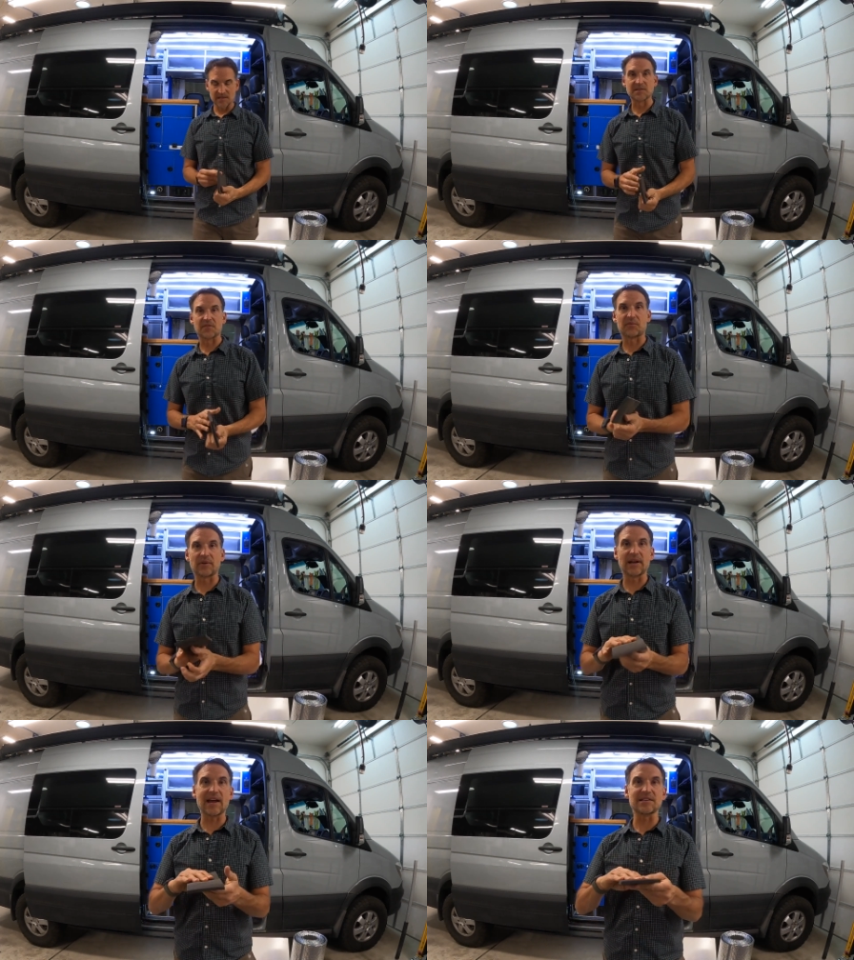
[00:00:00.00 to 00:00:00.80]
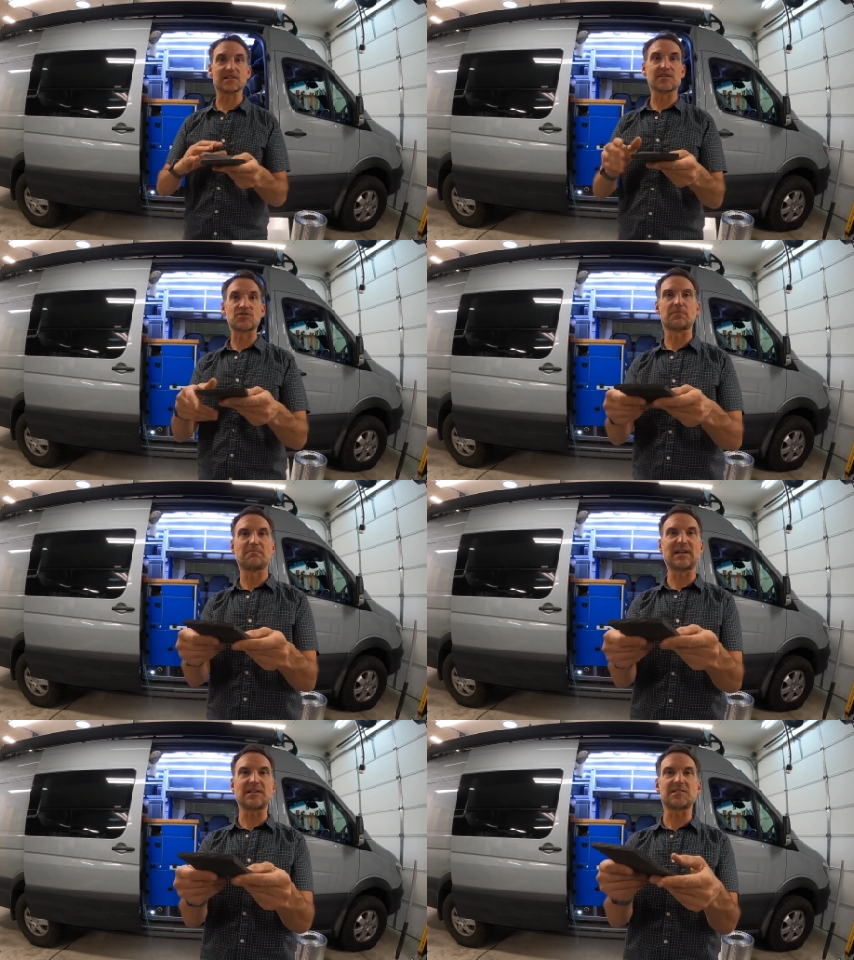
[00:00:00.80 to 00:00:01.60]
is the 3/8"
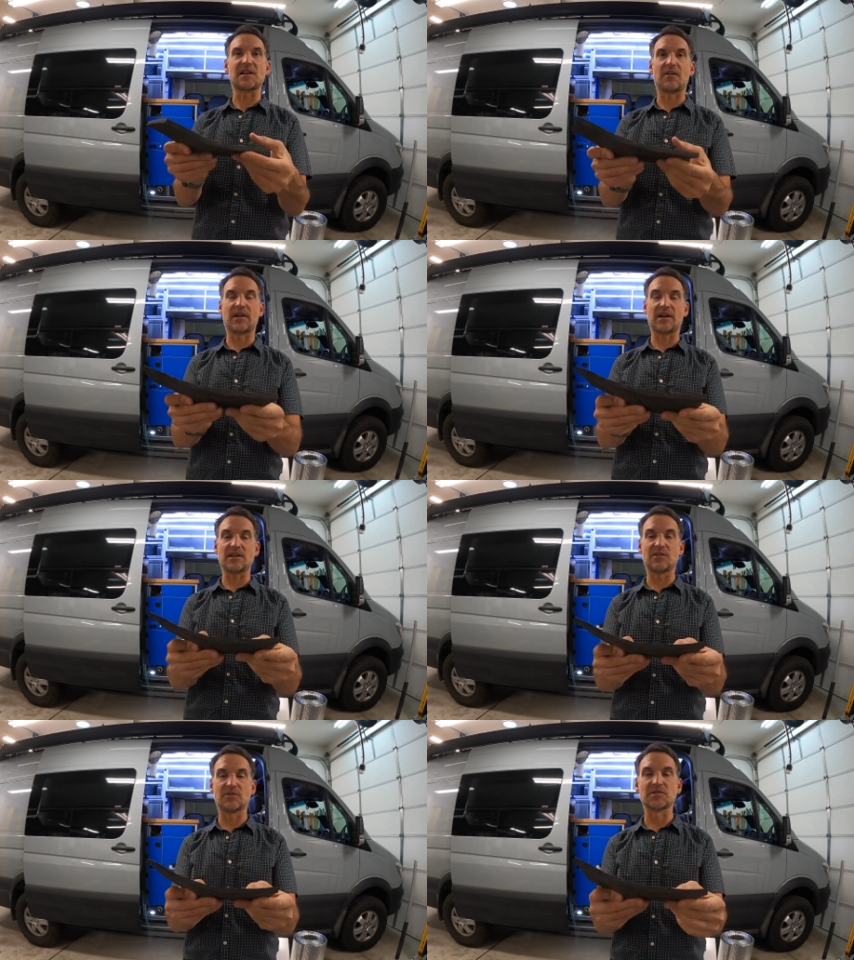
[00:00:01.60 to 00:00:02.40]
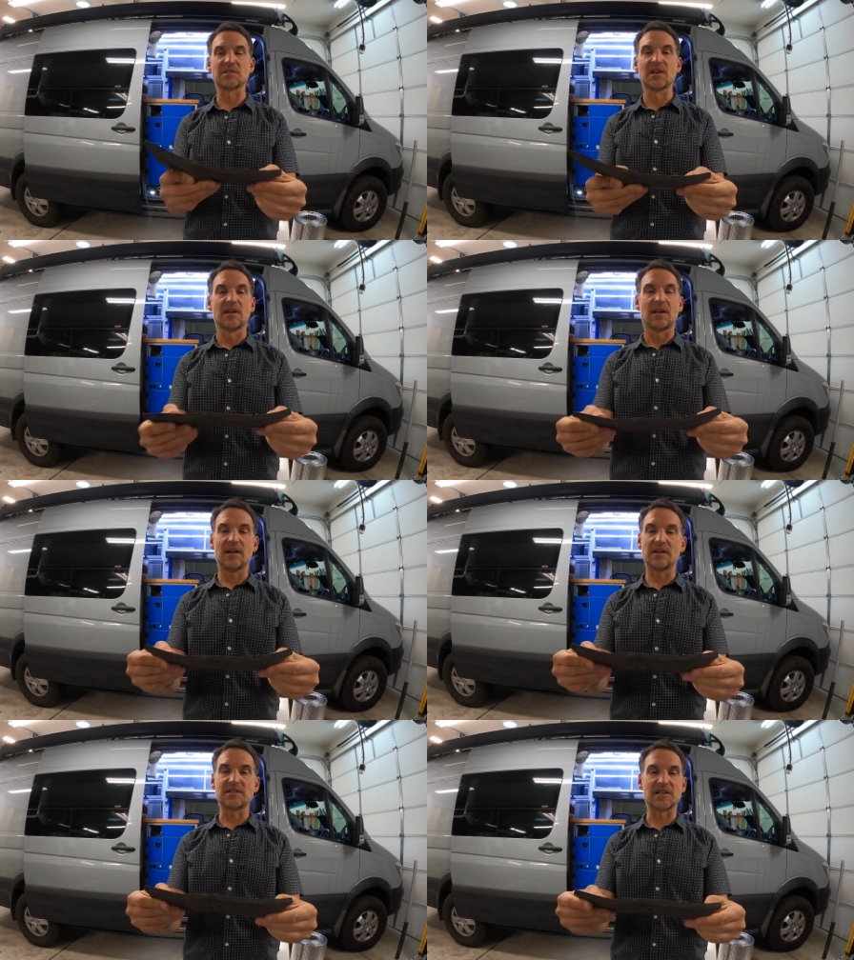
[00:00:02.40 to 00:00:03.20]
minicell that I used.
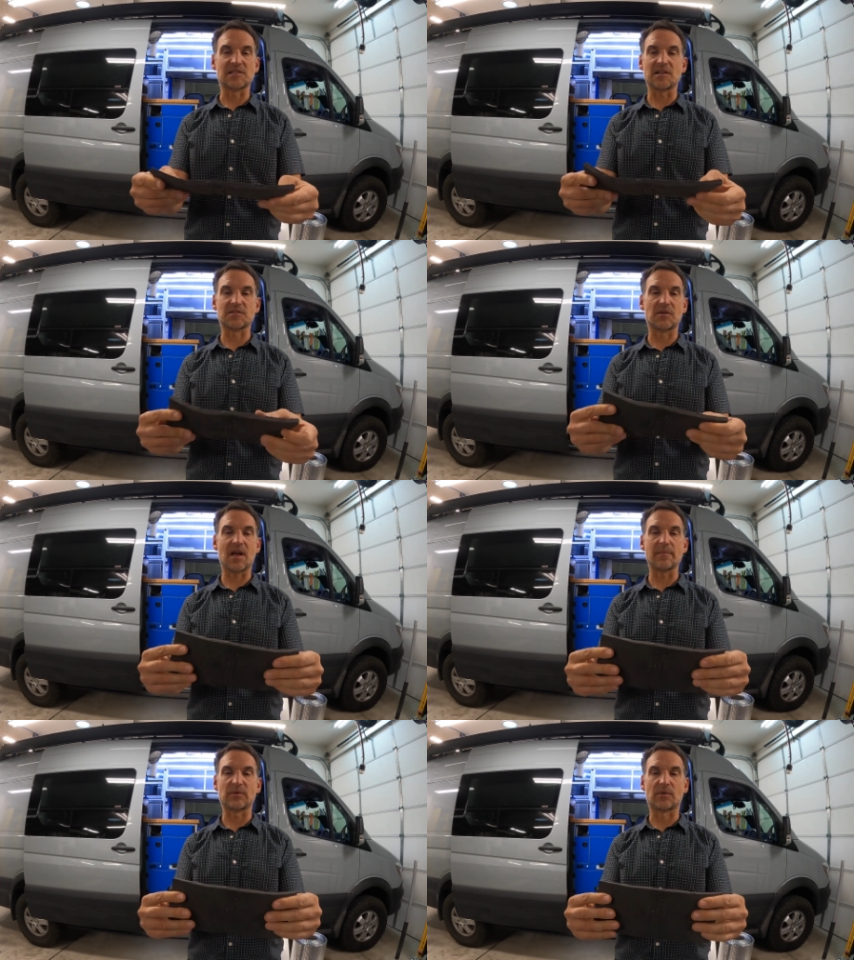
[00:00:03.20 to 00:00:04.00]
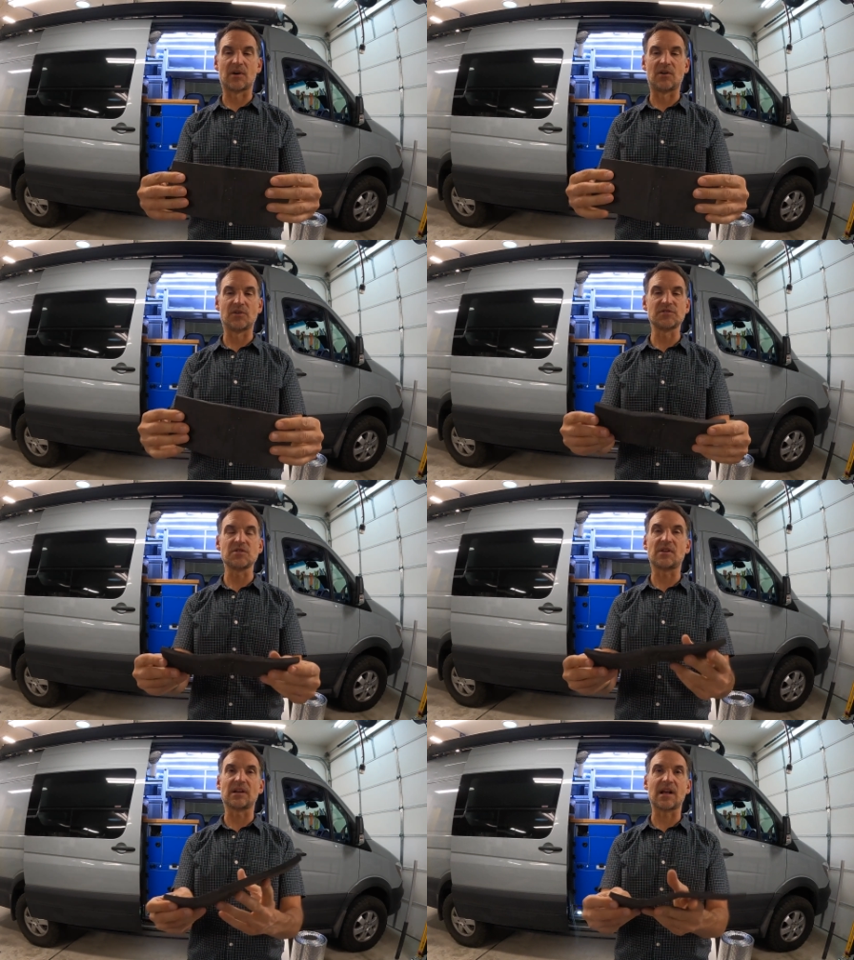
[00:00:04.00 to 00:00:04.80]
And it does also come in rolls.
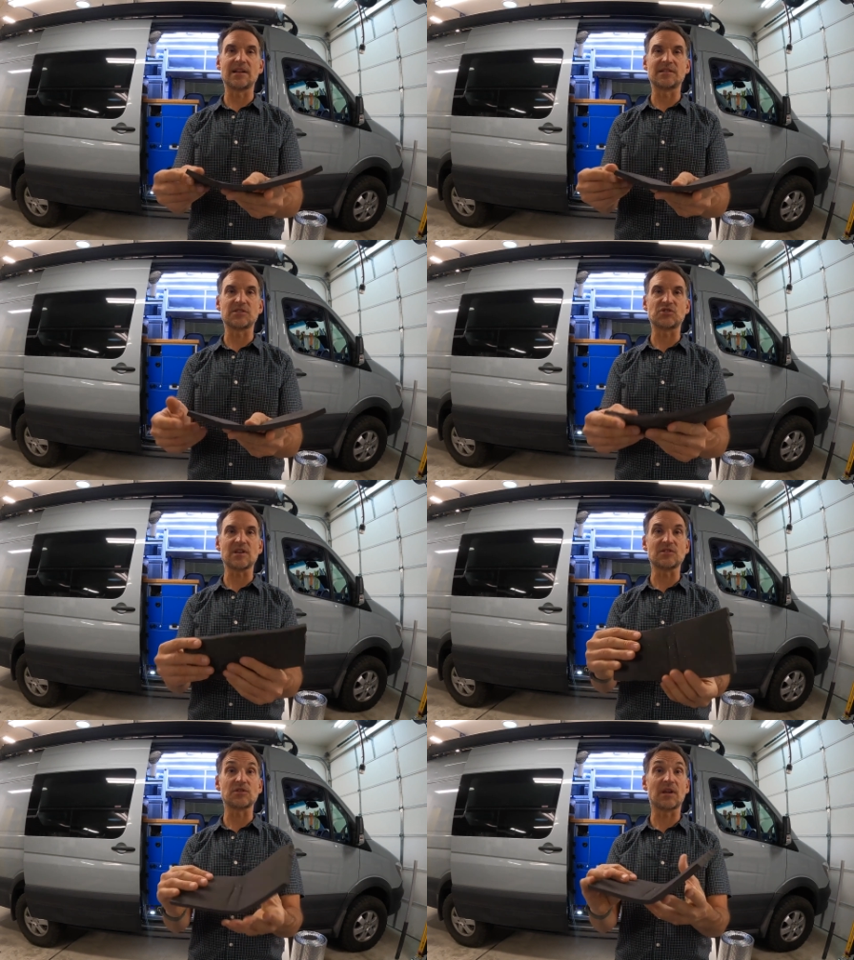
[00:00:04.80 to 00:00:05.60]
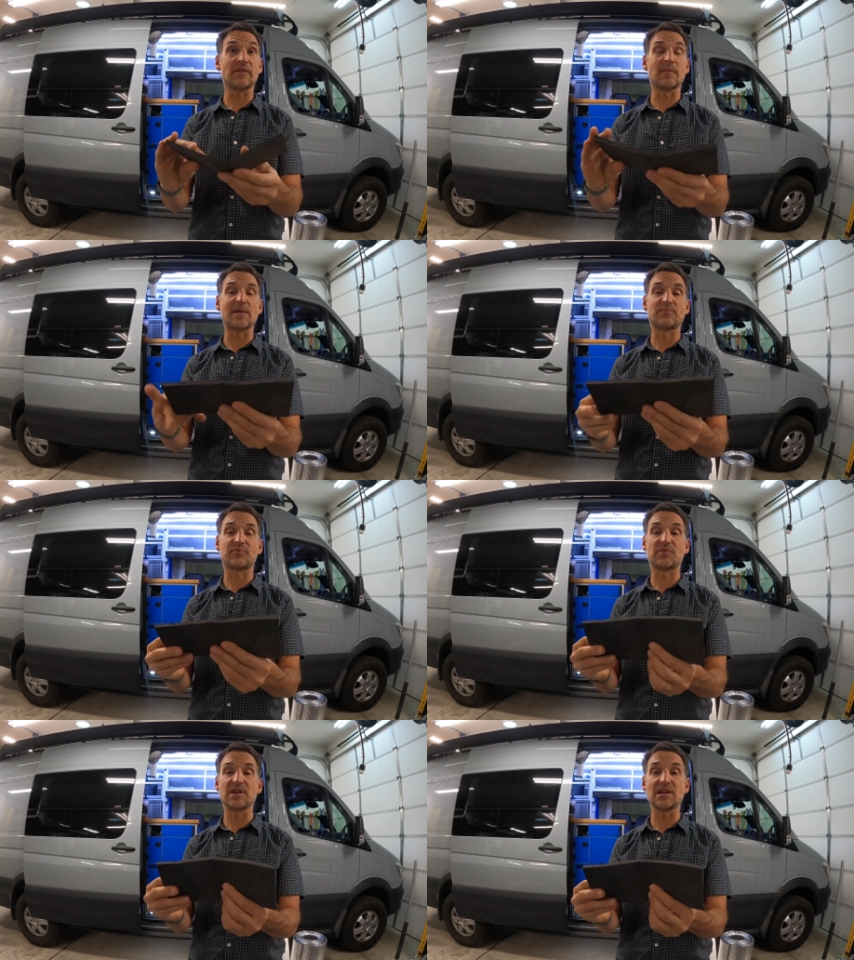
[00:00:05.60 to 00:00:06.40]
You can cut it to sheets. You can even buy
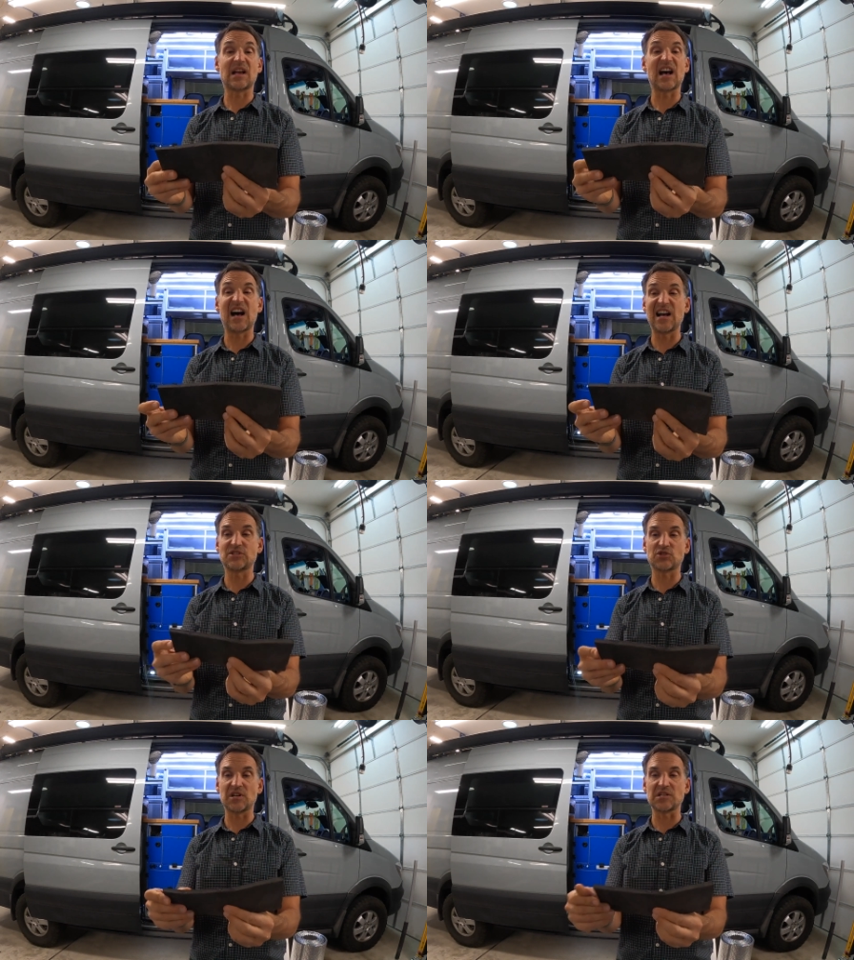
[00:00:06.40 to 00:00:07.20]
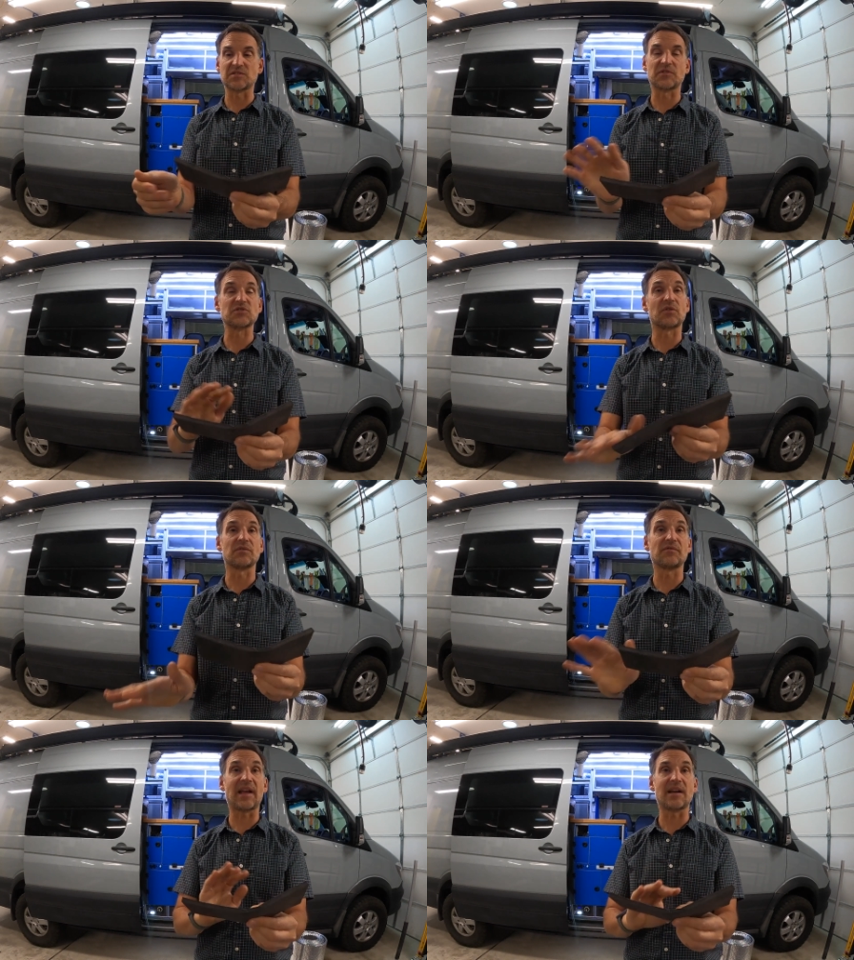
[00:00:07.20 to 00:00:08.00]
pre-cut sheets for
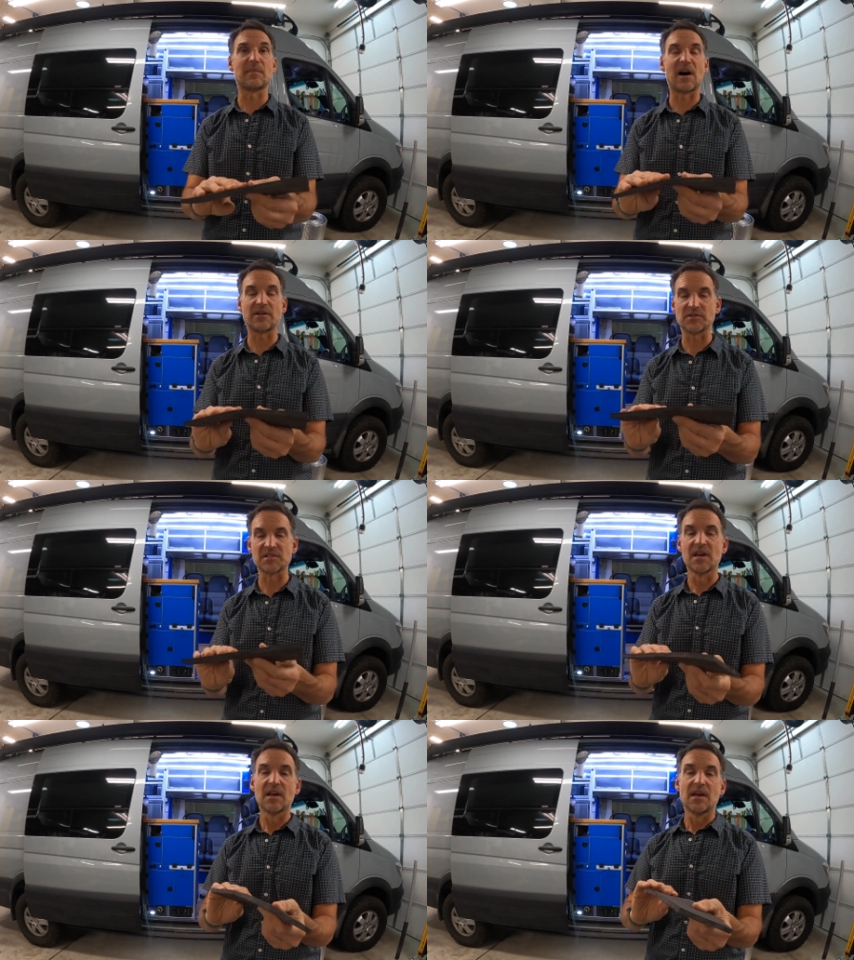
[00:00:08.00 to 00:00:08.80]
certain van models.